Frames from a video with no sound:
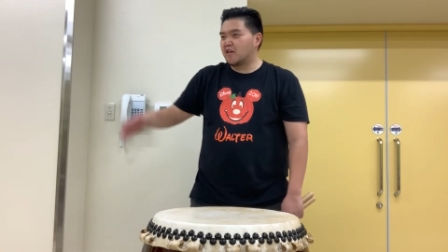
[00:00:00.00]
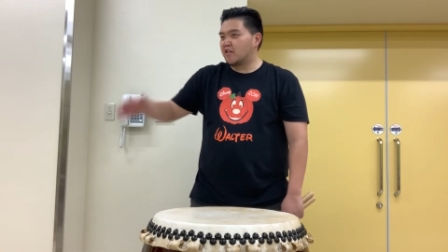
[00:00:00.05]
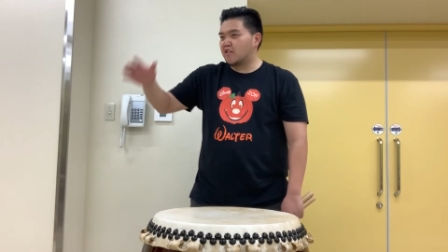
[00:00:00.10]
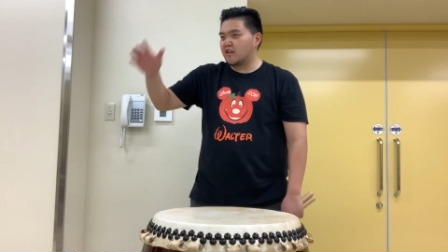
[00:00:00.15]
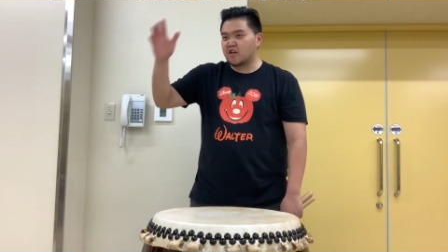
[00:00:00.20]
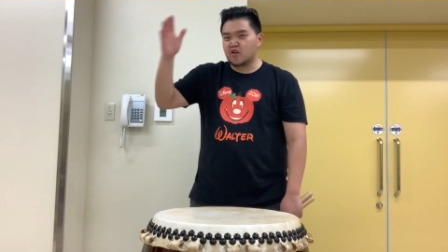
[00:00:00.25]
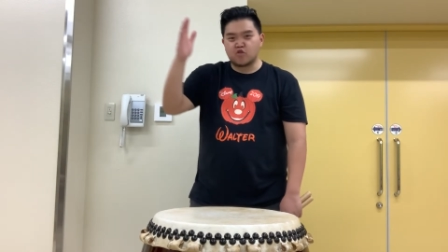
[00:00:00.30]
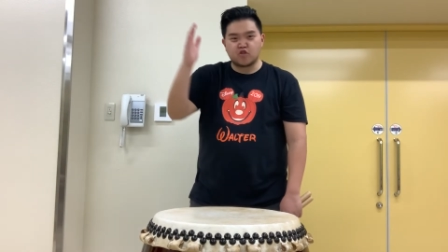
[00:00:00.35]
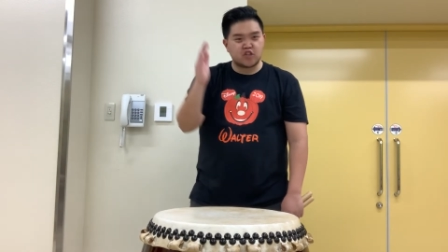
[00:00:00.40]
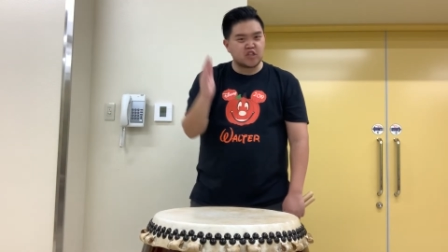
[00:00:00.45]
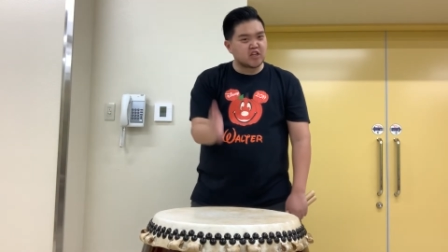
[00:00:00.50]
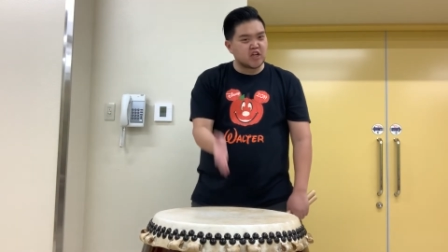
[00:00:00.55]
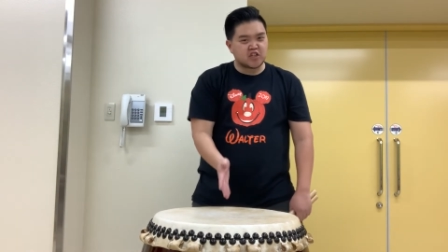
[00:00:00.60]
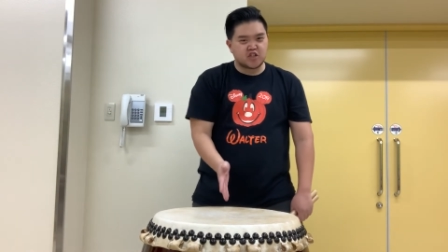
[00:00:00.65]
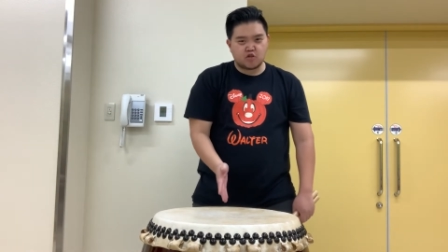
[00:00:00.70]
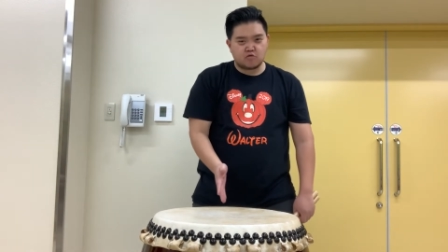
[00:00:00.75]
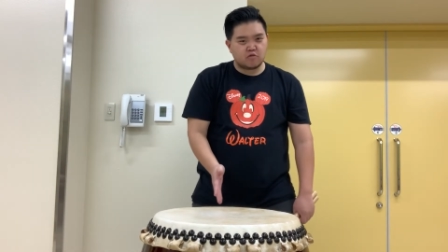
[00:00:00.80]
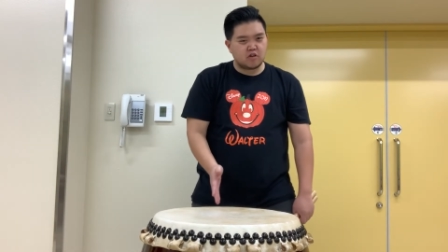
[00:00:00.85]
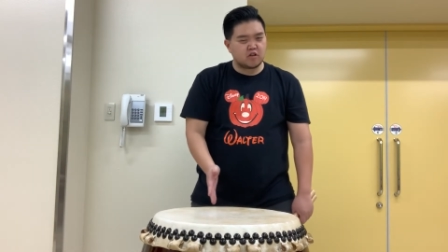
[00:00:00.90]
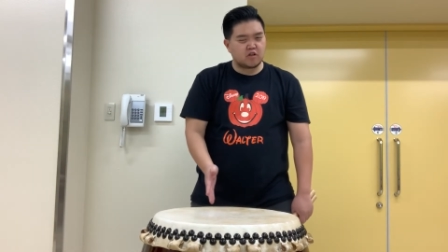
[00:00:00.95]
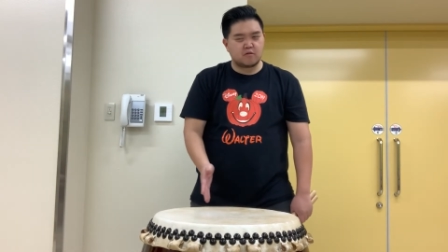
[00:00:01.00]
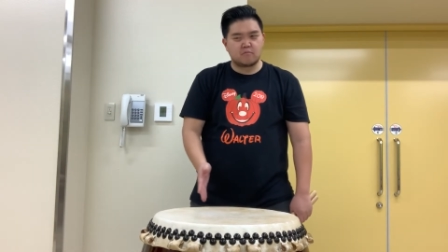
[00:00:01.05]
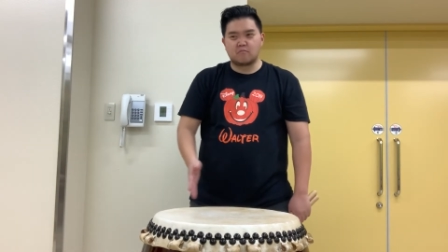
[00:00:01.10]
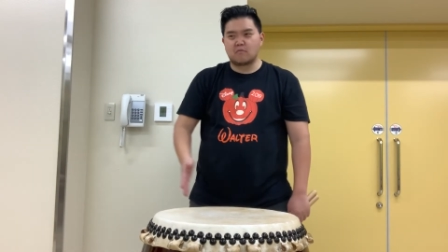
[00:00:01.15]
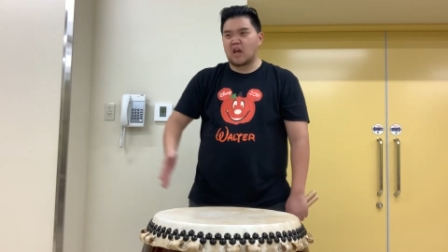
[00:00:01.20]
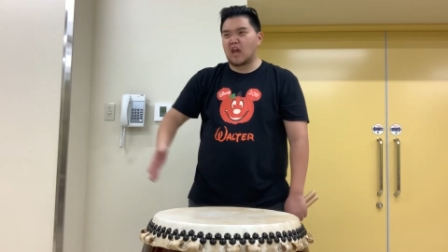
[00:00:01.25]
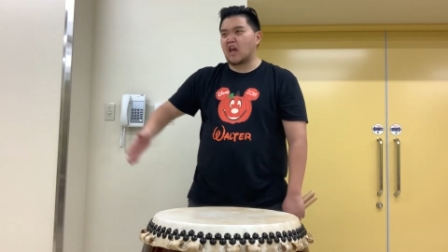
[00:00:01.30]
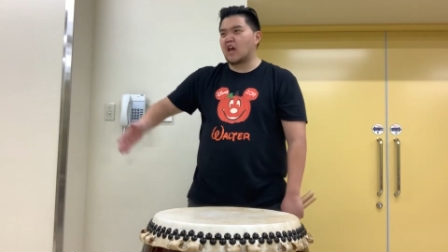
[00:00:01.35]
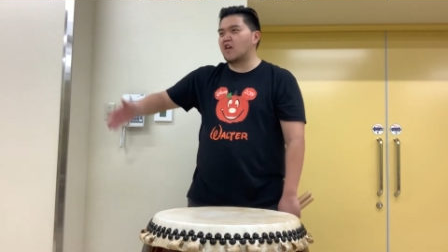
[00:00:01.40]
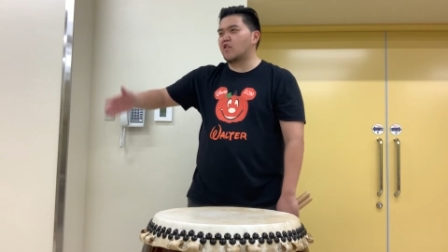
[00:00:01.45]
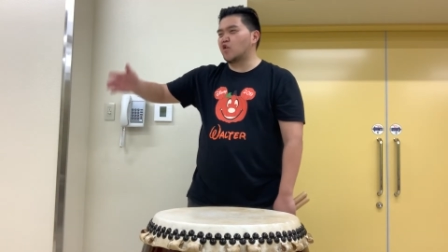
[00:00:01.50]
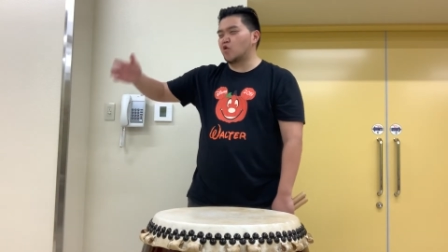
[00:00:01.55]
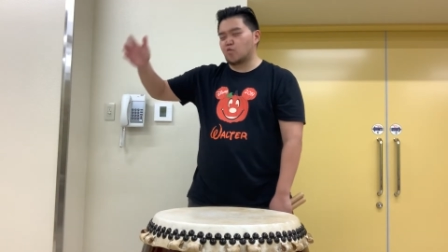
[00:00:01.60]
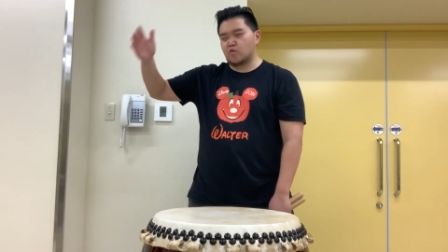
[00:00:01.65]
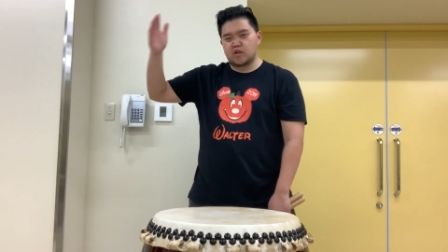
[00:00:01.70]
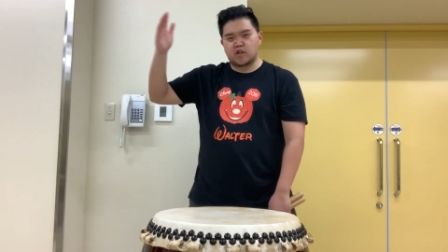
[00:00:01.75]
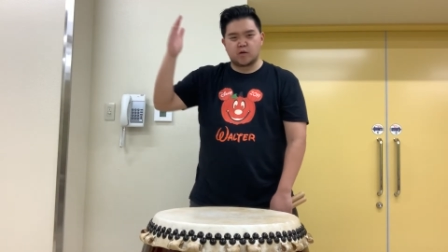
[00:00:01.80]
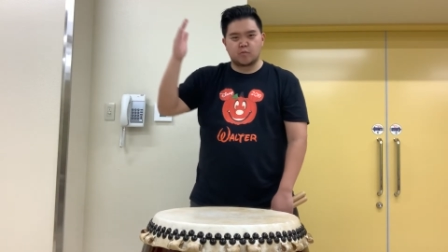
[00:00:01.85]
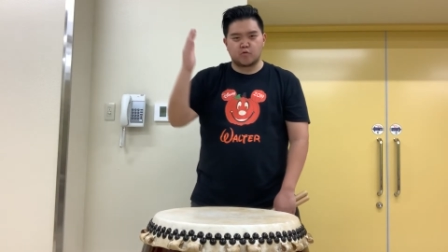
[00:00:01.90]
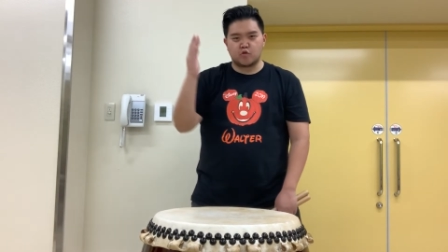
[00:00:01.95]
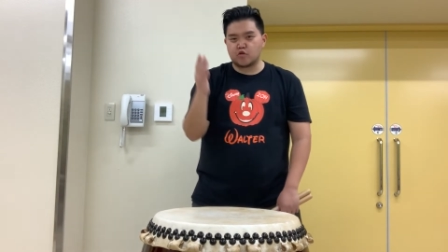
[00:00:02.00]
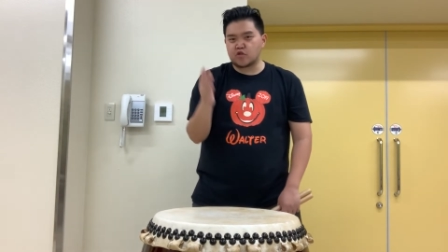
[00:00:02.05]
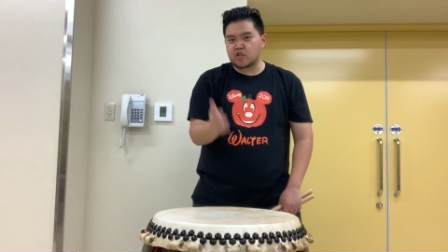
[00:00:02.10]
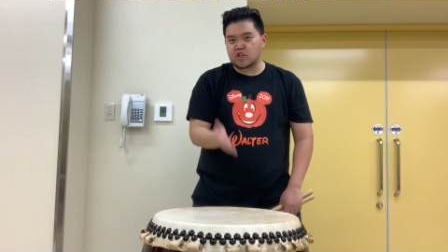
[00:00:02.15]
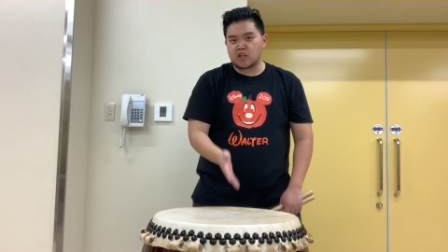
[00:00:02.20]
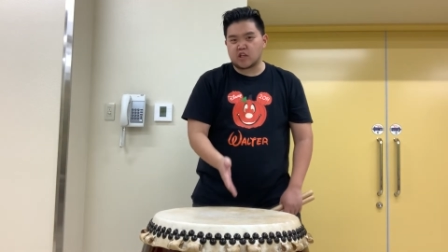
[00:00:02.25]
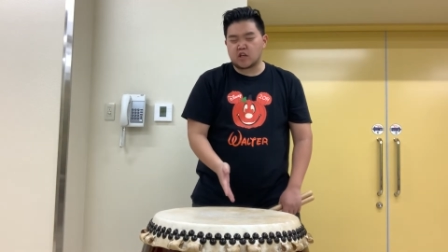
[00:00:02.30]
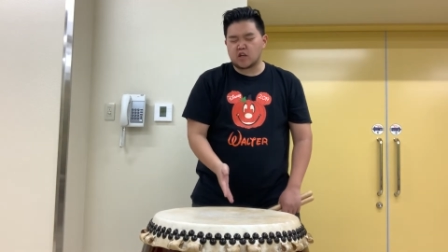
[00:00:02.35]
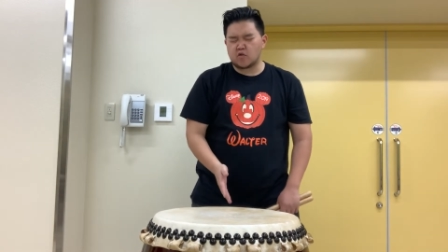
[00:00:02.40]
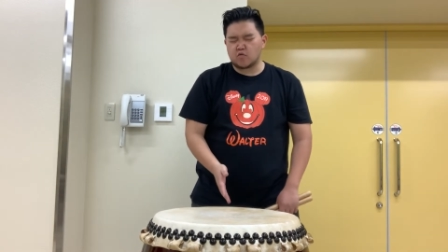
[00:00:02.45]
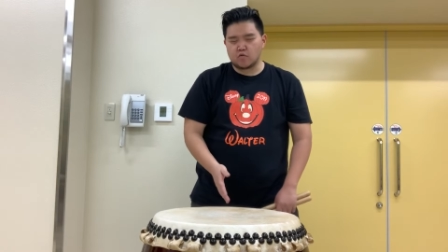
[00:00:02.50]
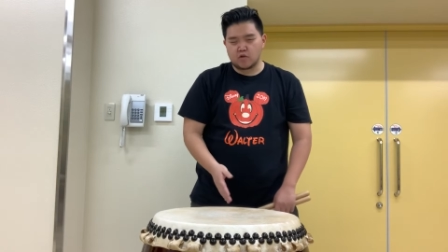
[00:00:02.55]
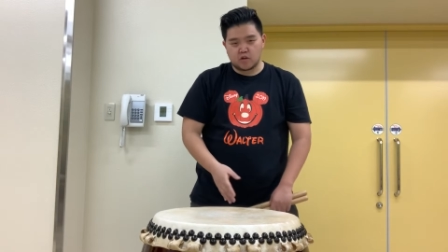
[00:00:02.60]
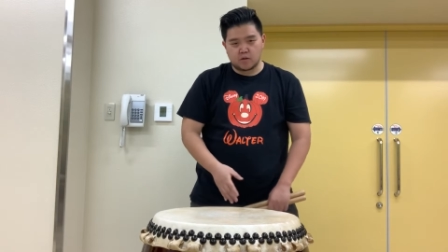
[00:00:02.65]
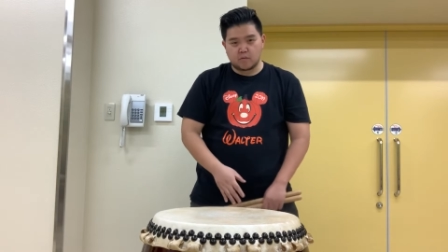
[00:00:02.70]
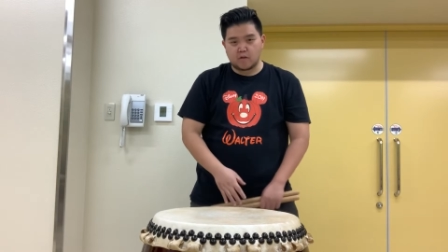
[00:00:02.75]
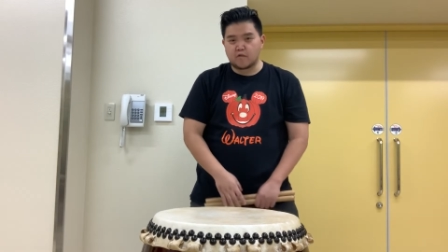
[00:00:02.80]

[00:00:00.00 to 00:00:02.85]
The Uchidashi rhythm and the rhythm Uchi rhythm.